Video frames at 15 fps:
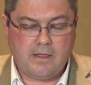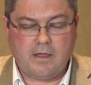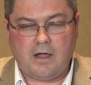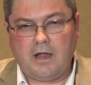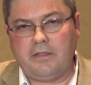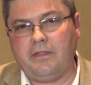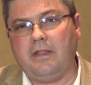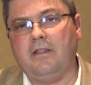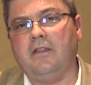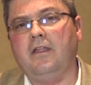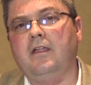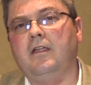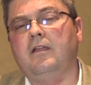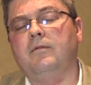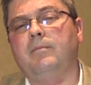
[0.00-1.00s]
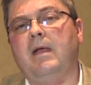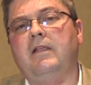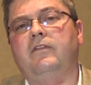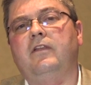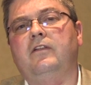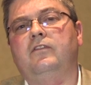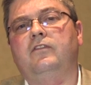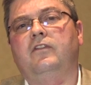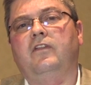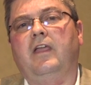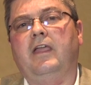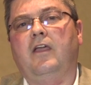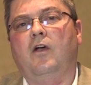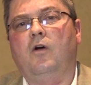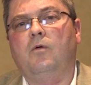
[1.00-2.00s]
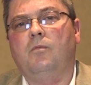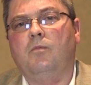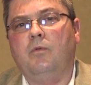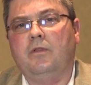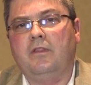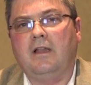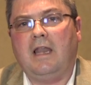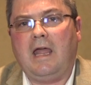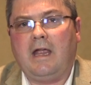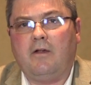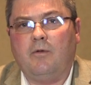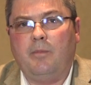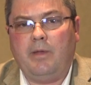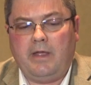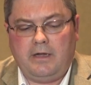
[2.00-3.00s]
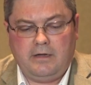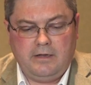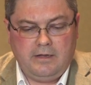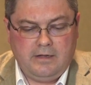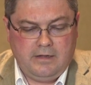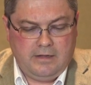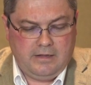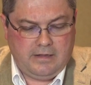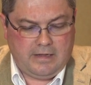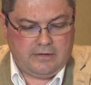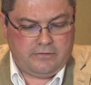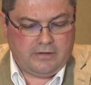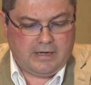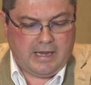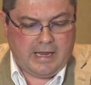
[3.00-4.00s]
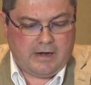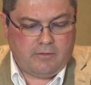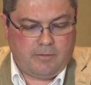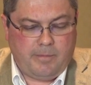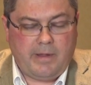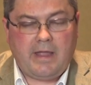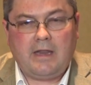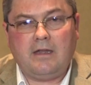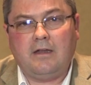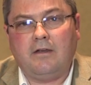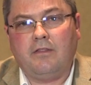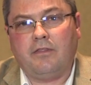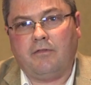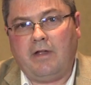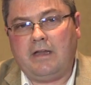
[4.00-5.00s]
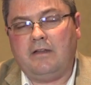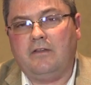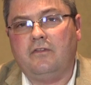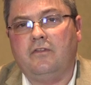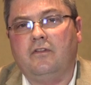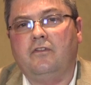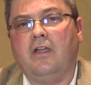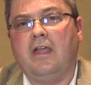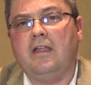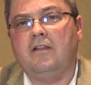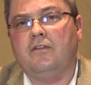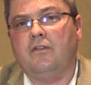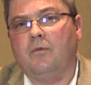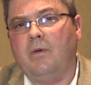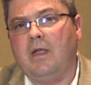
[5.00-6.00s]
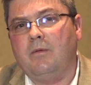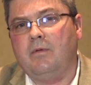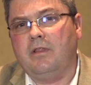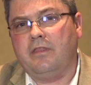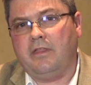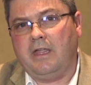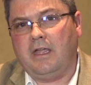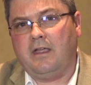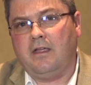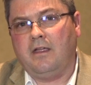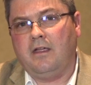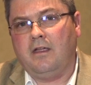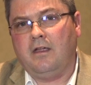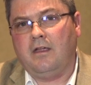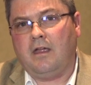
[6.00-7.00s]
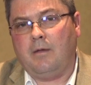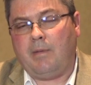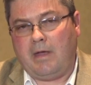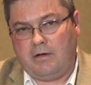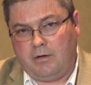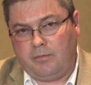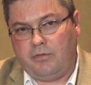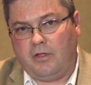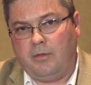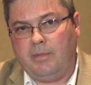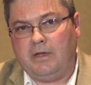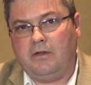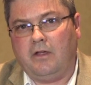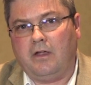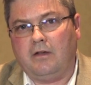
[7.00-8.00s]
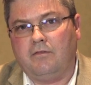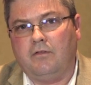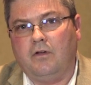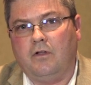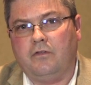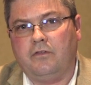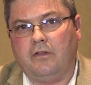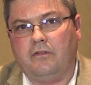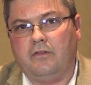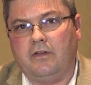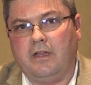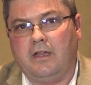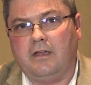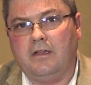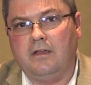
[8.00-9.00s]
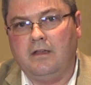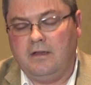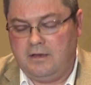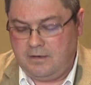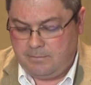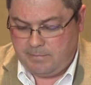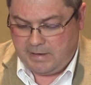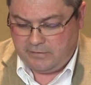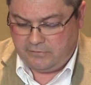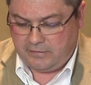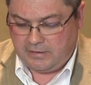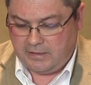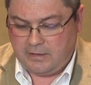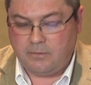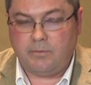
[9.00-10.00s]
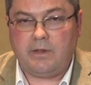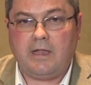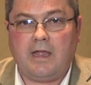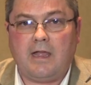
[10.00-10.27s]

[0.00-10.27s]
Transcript: I think the message to take home with the LacriPen is the LacriPen threatens to change the way we think about ophthalmic diagnostics today. Basically, we